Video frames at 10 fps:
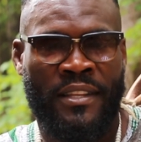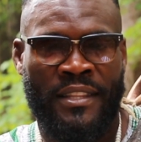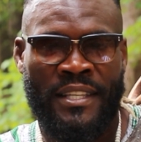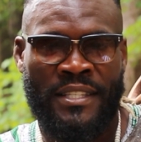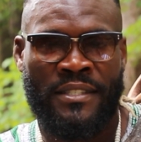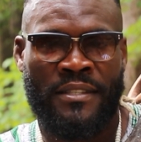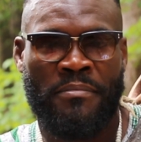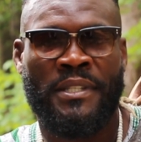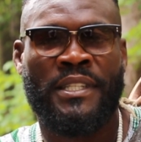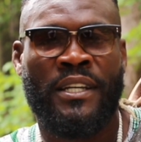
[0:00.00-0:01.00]
this
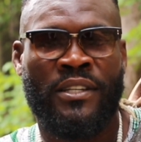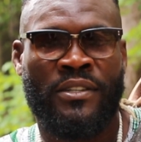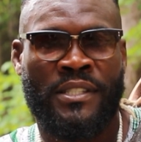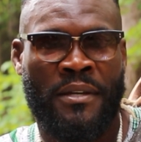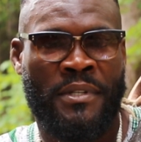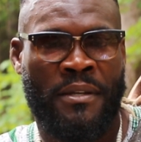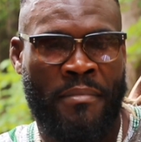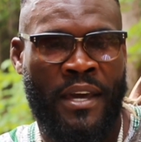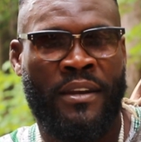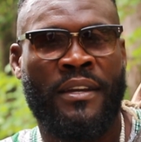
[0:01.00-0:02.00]
particular subject
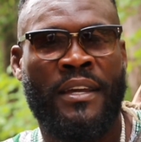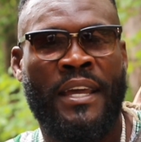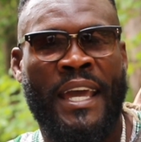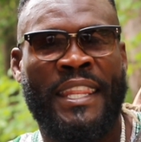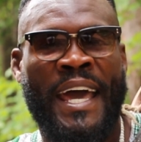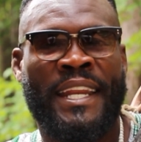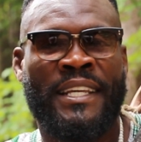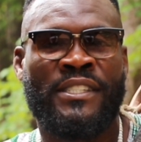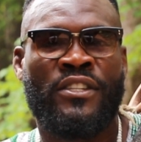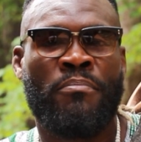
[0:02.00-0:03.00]
matter, and that
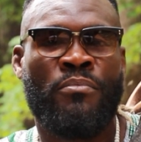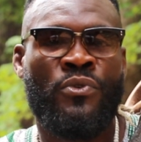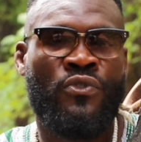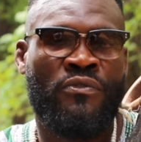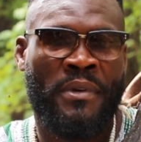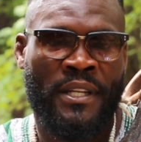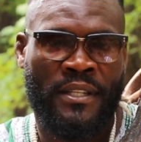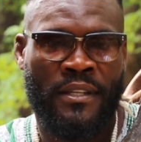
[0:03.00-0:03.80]
is the movement